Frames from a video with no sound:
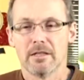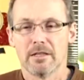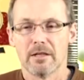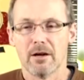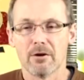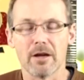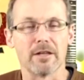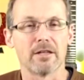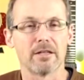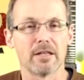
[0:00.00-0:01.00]
All
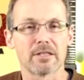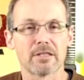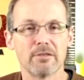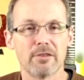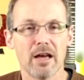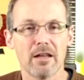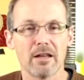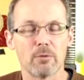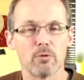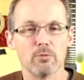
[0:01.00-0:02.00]
right, let's leave that,
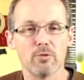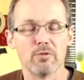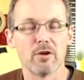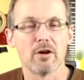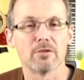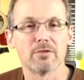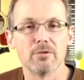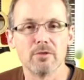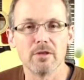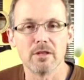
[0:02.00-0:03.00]
and we'll move on
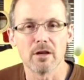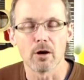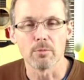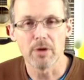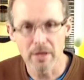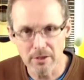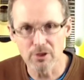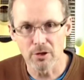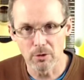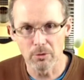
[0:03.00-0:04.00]
to the
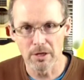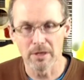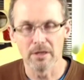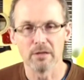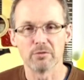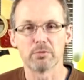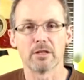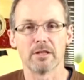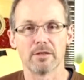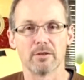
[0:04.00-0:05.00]
arpeggio way of
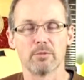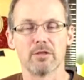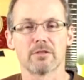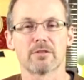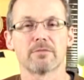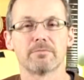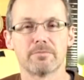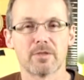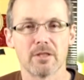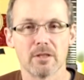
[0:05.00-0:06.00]
playing the piece.
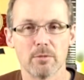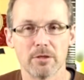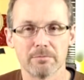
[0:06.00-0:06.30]
See you in a bit.